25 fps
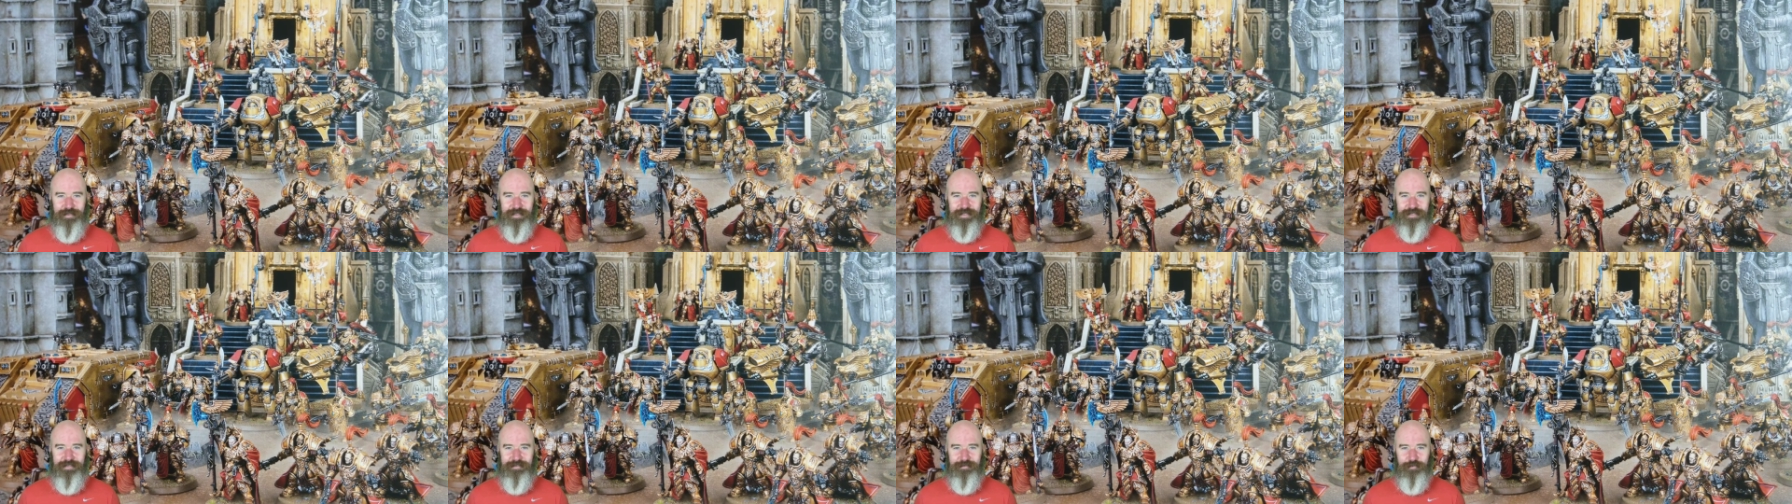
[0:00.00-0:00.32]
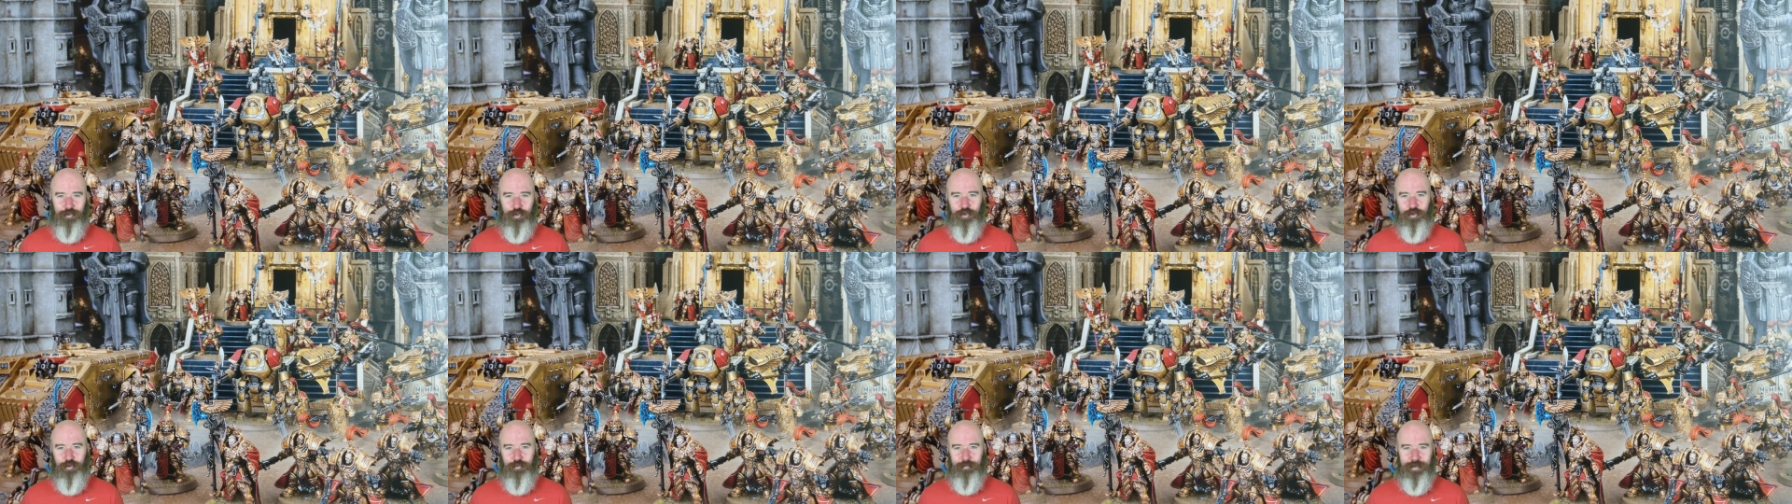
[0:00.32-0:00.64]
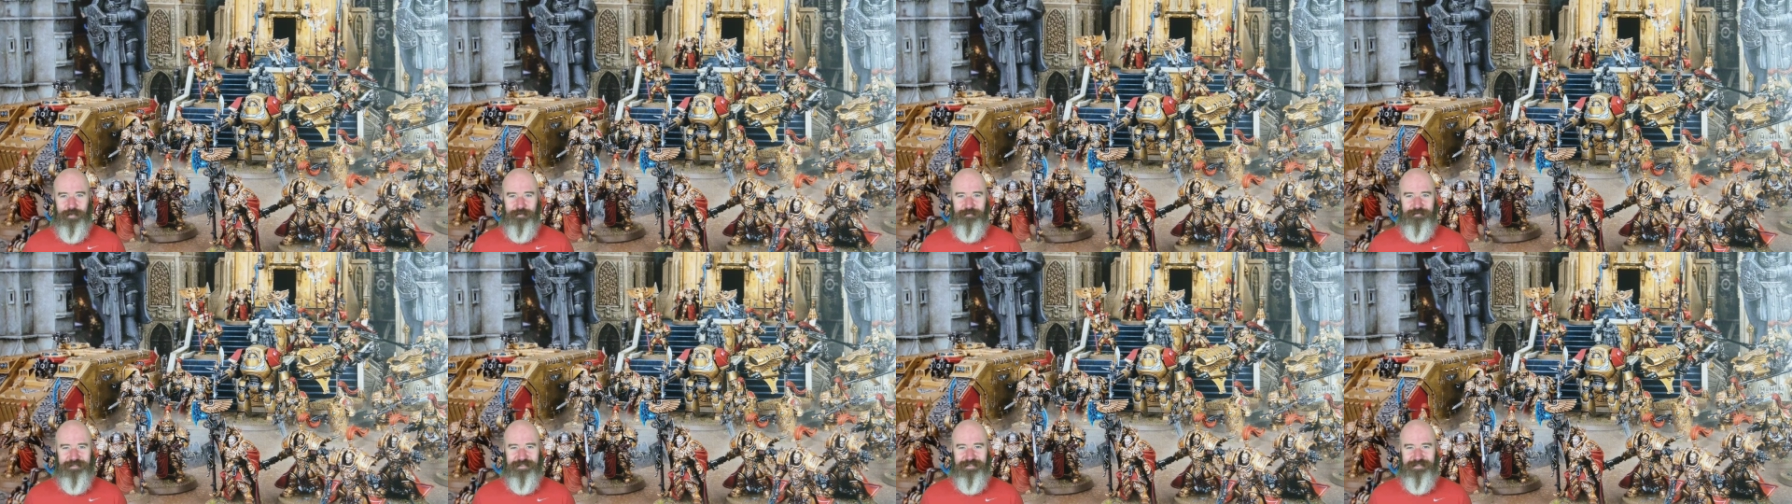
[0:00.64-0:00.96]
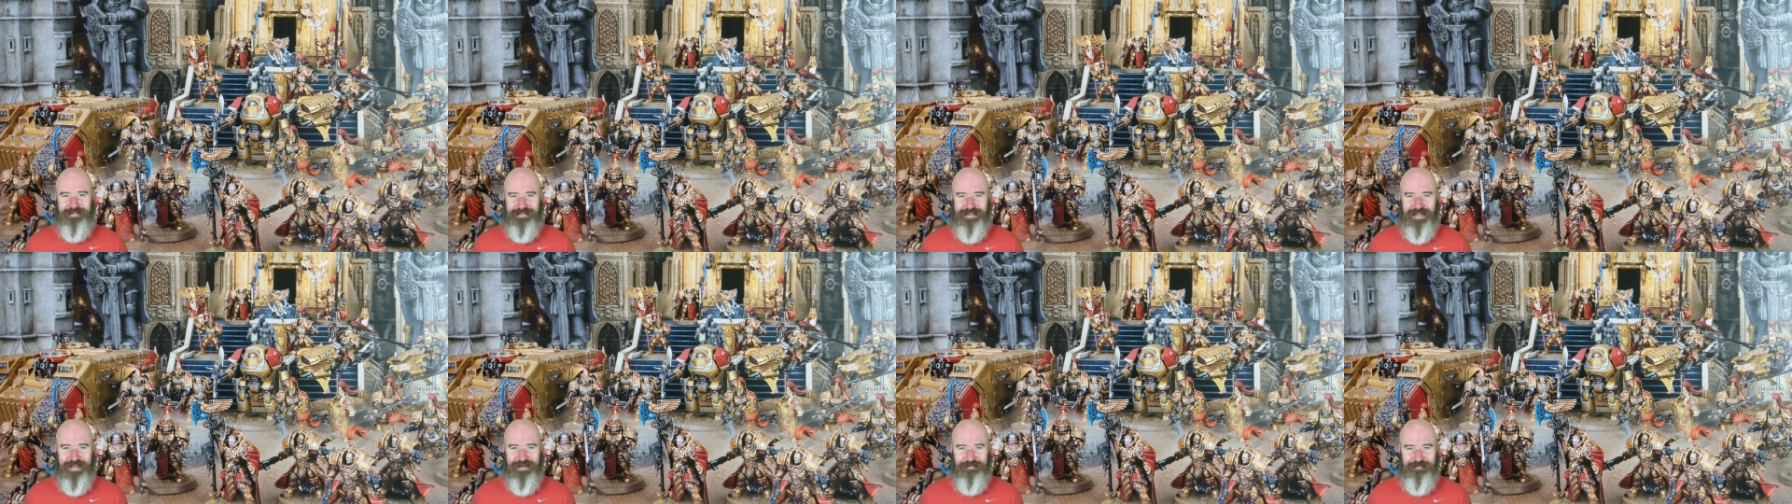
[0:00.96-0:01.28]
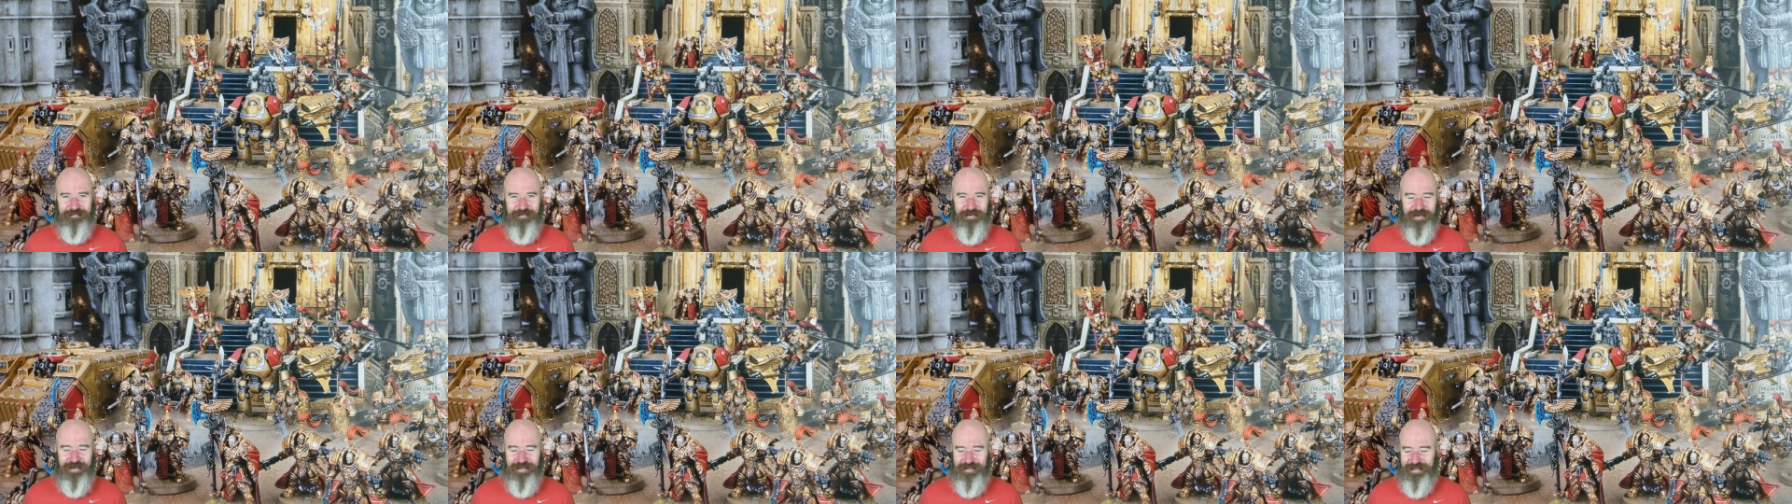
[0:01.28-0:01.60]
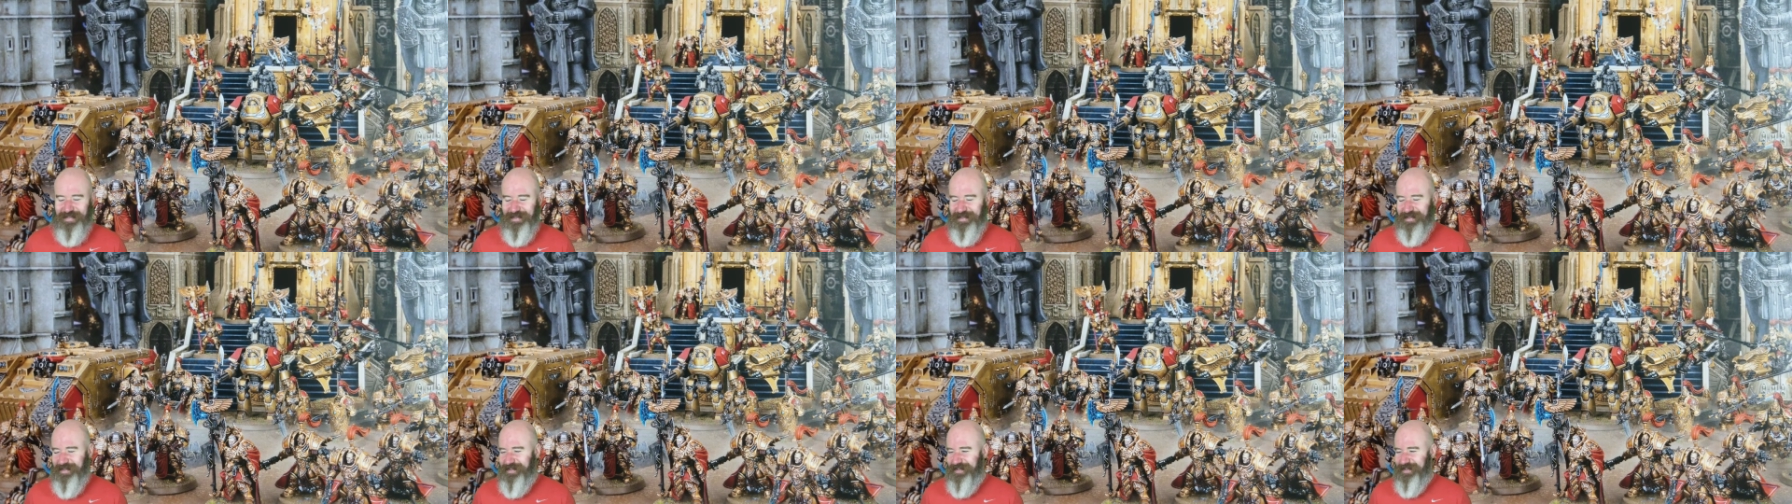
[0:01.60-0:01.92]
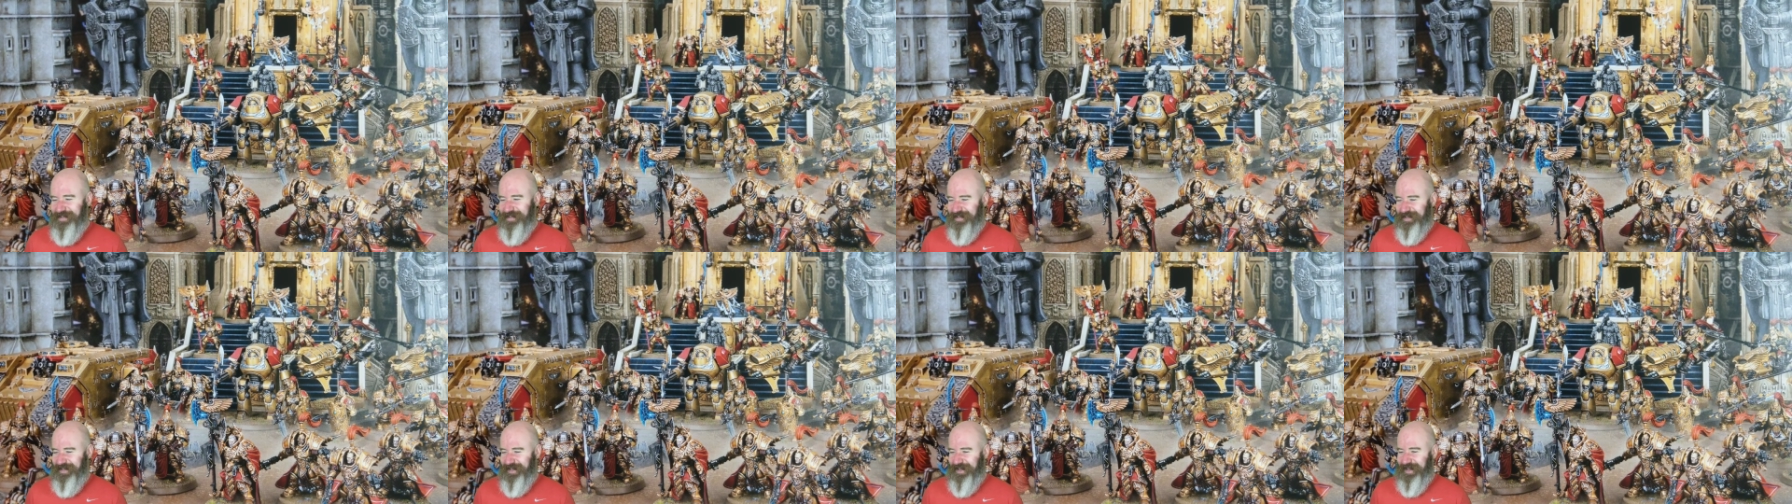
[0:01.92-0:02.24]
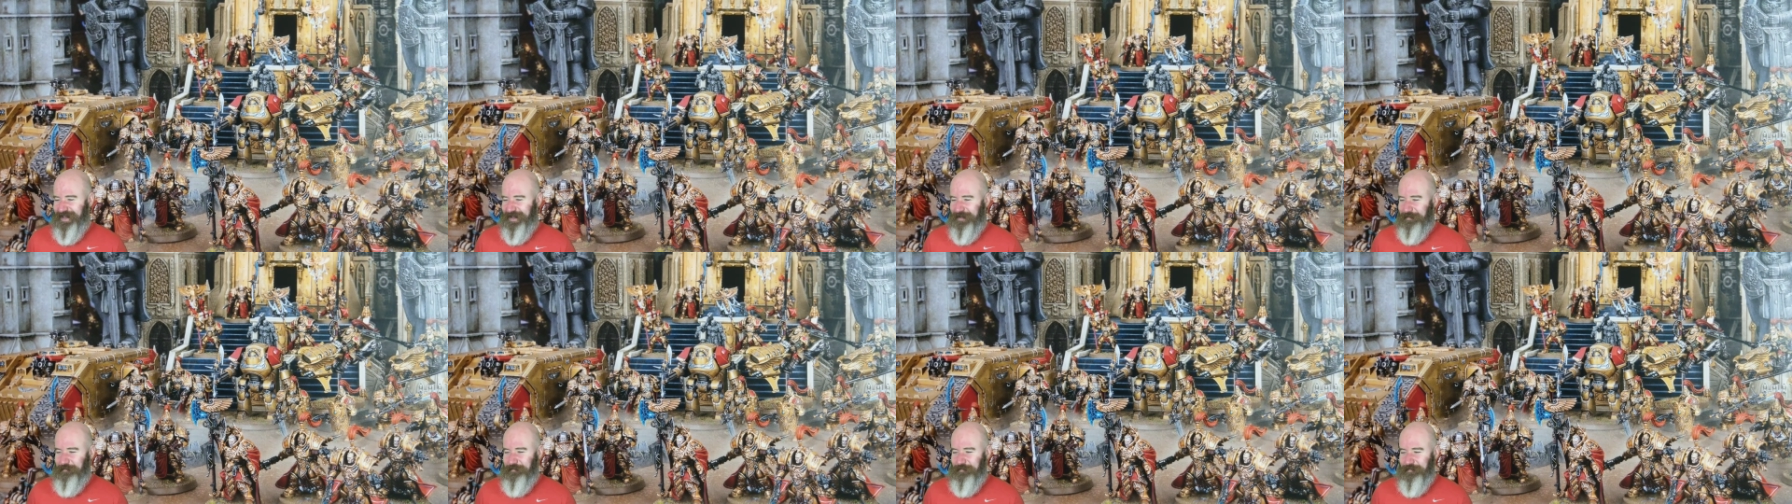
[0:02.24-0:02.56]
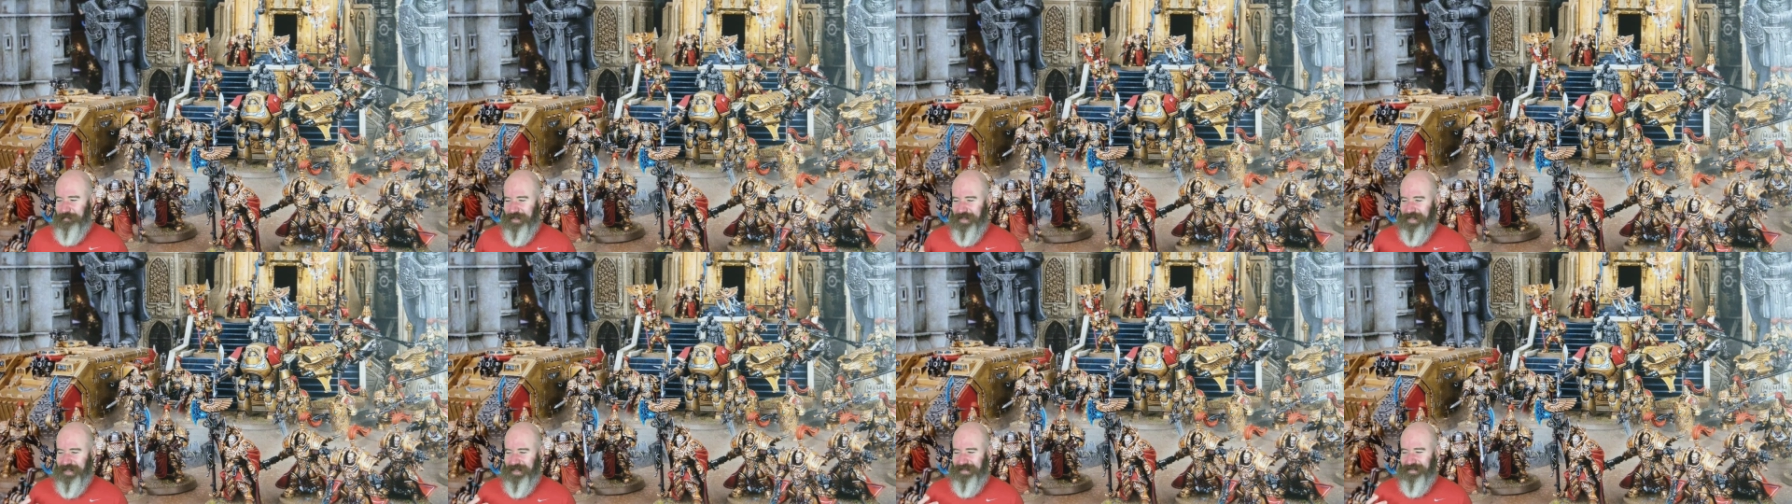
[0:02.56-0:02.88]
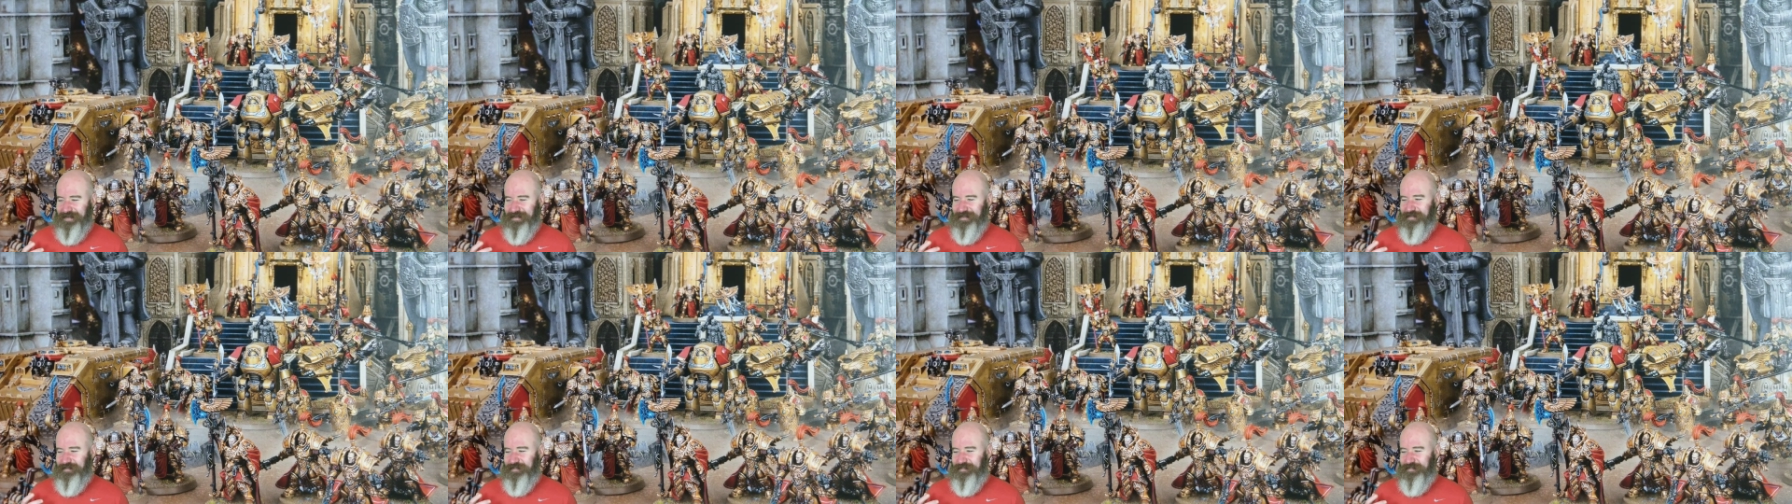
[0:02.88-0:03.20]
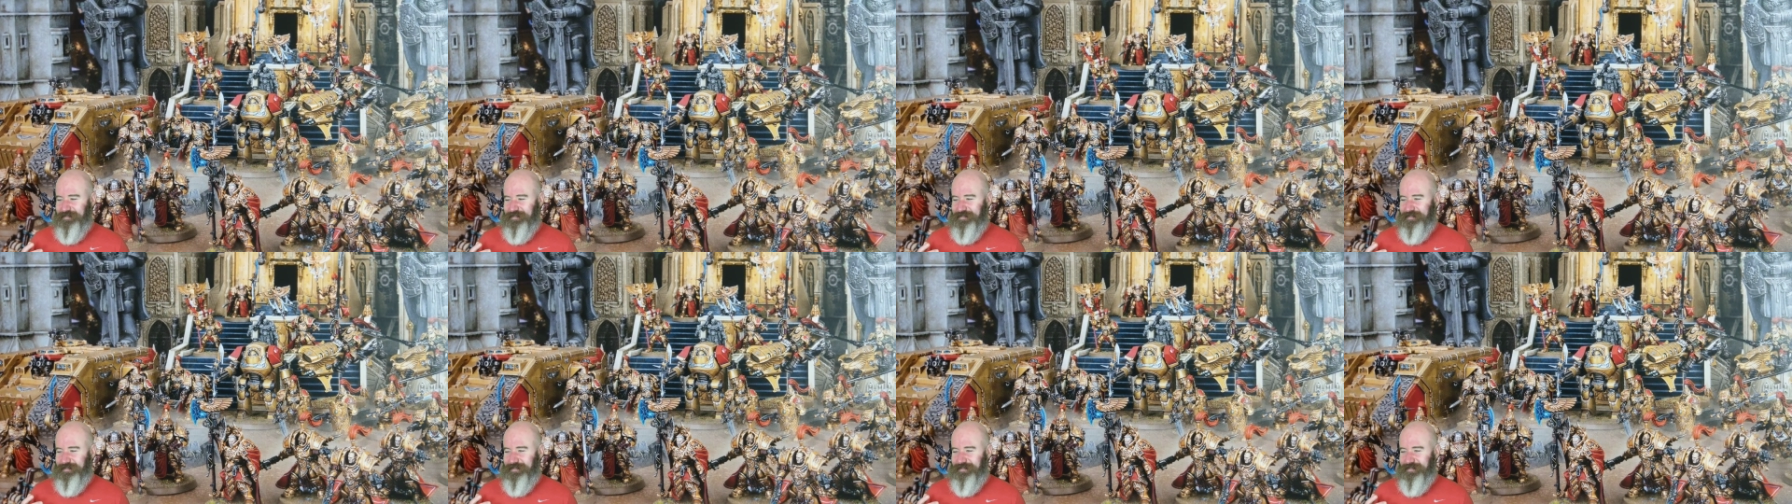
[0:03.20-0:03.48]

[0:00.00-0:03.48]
his almost dead father. And